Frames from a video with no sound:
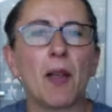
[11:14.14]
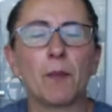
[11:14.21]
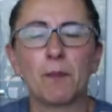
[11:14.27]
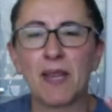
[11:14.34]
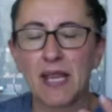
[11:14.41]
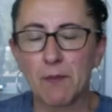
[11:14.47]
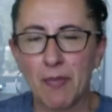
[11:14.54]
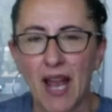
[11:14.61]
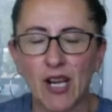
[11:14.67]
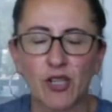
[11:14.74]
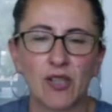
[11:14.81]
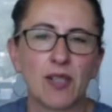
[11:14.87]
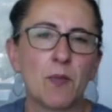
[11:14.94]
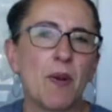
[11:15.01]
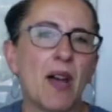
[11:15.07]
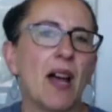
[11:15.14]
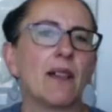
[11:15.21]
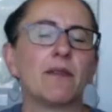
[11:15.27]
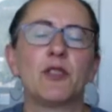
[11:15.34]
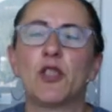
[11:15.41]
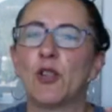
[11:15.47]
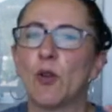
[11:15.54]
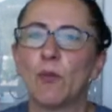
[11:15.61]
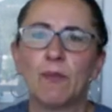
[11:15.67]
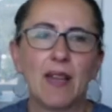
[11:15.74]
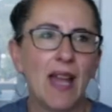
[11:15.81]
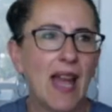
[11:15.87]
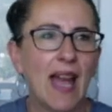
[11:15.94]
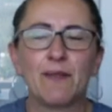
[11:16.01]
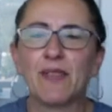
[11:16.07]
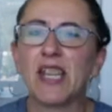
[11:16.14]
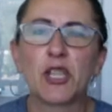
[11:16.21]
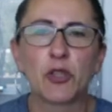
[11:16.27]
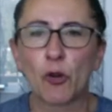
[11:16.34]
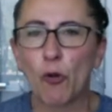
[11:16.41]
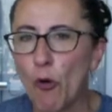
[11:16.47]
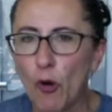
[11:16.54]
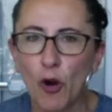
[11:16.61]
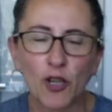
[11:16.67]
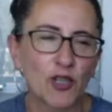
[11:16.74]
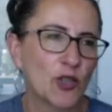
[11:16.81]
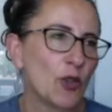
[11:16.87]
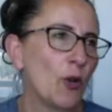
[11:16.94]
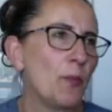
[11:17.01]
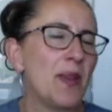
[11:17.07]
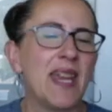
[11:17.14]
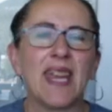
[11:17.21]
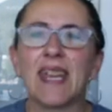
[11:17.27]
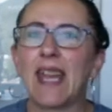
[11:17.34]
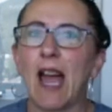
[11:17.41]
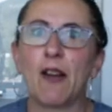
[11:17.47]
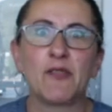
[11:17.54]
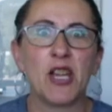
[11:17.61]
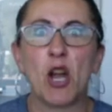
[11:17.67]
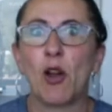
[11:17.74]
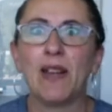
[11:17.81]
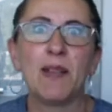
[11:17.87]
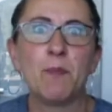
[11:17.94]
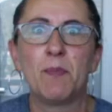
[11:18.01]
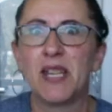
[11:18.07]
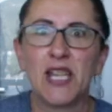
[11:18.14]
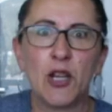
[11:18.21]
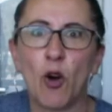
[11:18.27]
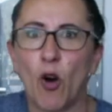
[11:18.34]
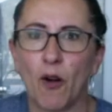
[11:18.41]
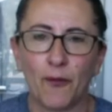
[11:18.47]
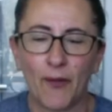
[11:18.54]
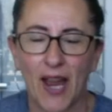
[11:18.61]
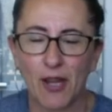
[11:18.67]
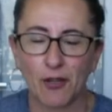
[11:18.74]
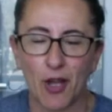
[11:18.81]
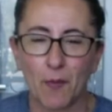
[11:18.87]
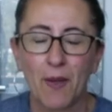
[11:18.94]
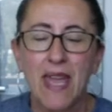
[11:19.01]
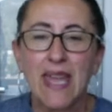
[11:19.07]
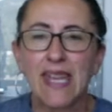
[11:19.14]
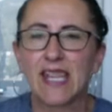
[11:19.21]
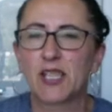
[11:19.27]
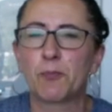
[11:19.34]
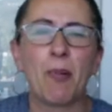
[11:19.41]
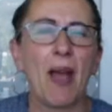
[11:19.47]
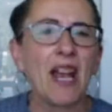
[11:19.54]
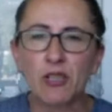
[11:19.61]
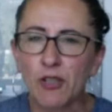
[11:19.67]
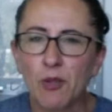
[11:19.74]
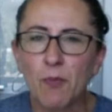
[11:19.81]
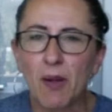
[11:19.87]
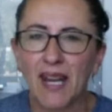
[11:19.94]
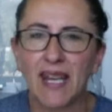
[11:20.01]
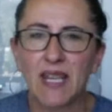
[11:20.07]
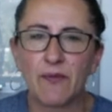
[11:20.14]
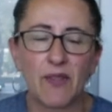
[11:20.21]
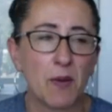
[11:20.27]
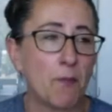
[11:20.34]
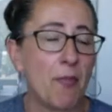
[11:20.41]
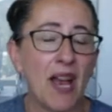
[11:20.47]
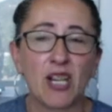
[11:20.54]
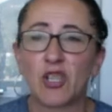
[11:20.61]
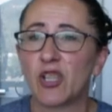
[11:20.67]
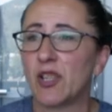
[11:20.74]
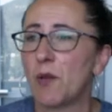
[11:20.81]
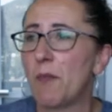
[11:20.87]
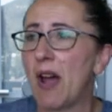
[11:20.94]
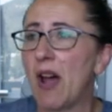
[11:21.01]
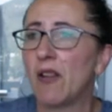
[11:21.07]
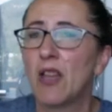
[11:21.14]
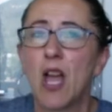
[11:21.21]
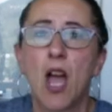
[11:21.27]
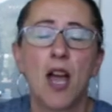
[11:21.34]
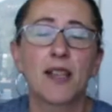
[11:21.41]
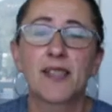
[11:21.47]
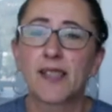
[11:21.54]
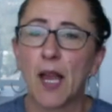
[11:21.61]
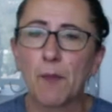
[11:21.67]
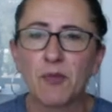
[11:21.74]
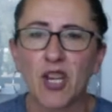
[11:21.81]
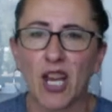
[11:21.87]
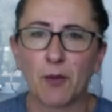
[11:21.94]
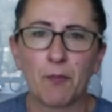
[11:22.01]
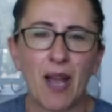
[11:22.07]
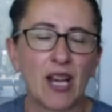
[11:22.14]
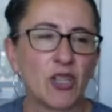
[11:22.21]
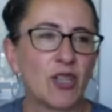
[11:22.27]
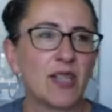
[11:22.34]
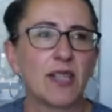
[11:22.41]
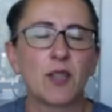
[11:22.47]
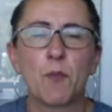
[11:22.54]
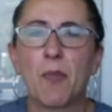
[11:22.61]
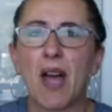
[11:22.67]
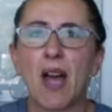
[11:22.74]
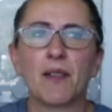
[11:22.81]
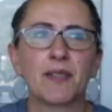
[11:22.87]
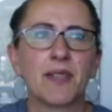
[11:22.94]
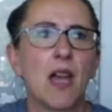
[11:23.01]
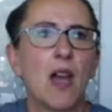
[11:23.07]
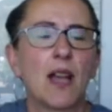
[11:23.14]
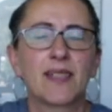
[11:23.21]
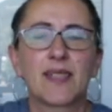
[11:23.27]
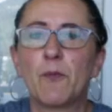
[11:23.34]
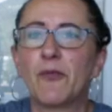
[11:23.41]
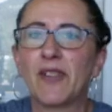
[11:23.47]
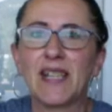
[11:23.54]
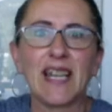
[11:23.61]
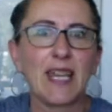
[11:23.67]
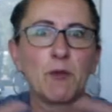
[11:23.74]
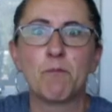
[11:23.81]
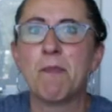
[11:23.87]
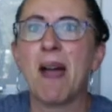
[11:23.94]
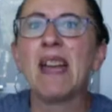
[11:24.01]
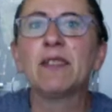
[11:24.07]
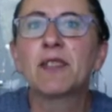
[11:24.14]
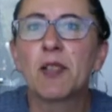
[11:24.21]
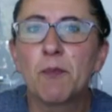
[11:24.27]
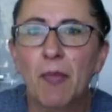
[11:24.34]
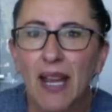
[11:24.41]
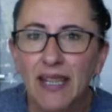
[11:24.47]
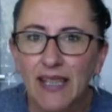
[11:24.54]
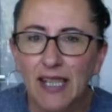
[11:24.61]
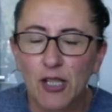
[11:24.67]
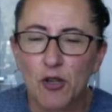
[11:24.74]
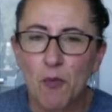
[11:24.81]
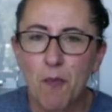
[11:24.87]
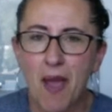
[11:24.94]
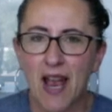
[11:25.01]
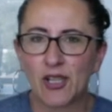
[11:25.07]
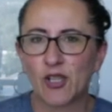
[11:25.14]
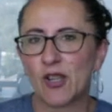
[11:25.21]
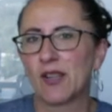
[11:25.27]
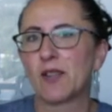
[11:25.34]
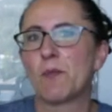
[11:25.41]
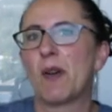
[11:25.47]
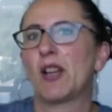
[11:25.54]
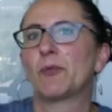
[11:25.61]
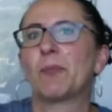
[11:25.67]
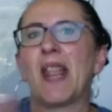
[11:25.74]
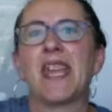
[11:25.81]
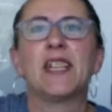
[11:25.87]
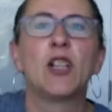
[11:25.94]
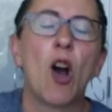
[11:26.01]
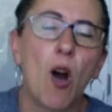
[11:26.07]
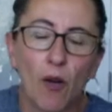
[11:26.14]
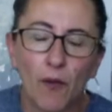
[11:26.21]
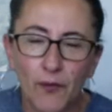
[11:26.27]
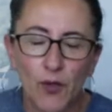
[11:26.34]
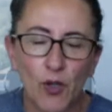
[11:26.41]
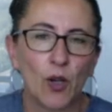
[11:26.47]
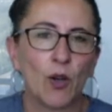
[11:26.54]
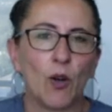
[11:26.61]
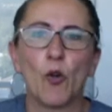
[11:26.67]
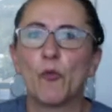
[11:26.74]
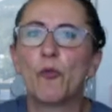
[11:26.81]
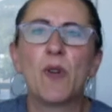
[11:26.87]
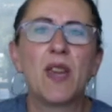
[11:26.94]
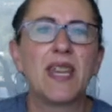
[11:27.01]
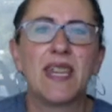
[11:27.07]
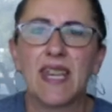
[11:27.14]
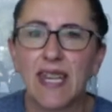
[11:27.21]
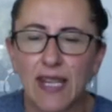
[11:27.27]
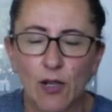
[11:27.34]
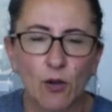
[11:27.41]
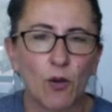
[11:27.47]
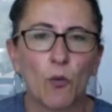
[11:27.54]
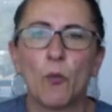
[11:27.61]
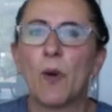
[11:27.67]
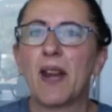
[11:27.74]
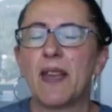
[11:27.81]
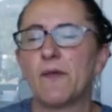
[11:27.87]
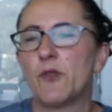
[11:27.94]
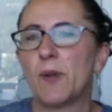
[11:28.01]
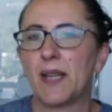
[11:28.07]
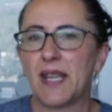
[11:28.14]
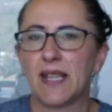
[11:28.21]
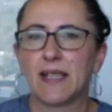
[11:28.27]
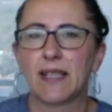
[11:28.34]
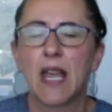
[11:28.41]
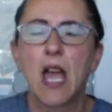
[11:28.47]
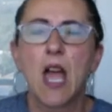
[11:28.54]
being passionate about, having intercourse or having our libido all fired up. It's passion about anything, passion about a subject, passionate about something like mountain biking, you're passionate about playing golf or reading or whatever it is.